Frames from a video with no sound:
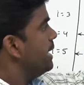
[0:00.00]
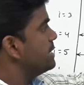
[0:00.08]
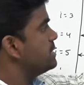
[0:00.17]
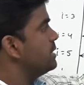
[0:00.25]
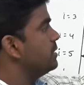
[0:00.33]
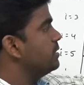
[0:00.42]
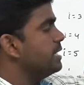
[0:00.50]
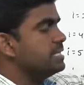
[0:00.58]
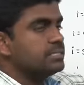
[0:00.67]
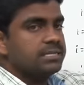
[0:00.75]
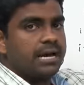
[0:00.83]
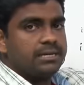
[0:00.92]
next 3
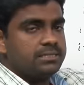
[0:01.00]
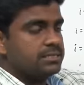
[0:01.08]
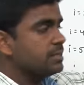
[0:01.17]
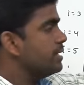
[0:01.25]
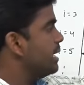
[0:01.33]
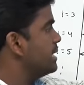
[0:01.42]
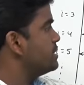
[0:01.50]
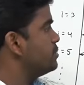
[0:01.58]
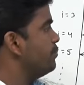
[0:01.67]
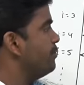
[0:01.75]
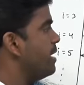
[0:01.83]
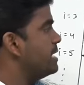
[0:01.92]
stars, next
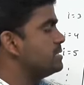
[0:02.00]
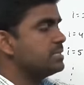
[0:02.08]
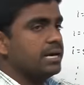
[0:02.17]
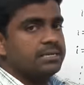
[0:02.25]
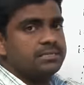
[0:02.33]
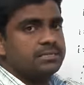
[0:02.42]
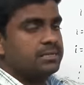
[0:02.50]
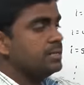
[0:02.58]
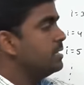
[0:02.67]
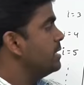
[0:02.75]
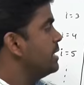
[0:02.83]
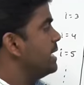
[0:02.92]
5 stars,
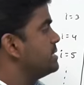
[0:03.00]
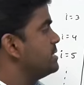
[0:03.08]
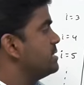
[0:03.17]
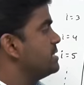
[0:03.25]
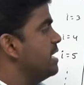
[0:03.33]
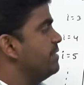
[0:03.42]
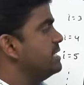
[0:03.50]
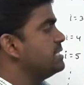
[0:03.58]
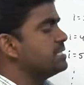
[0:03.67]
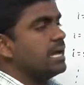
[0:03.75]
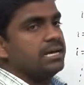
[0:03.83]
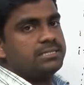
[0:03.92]
next 7
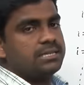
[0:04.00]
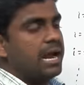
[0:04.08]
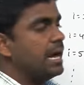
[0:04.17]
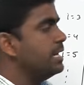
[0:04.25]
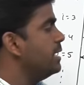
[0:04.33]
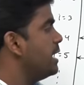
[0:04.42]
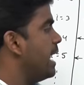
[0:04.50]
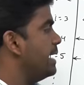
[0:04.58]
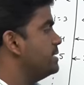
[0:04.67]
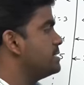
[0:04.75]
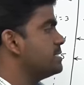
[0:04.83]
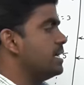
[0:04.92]
stars and
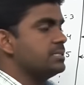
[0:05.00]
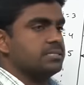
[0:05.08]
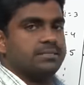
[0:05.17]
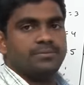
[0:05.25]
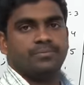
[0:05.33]
9 stars.